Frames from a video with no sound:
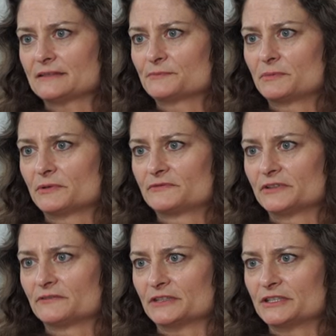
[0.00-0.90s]
Some people
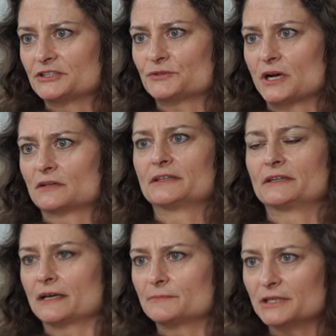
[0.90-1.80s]
feel very strongly
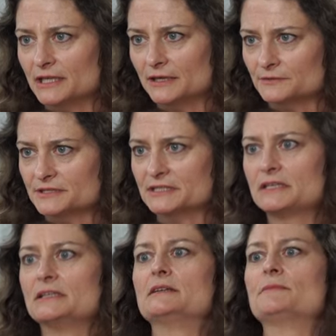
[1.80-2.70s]
you got to be together as a
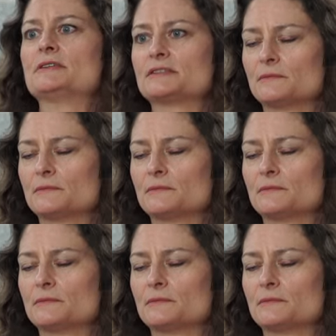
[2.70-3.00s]
team, and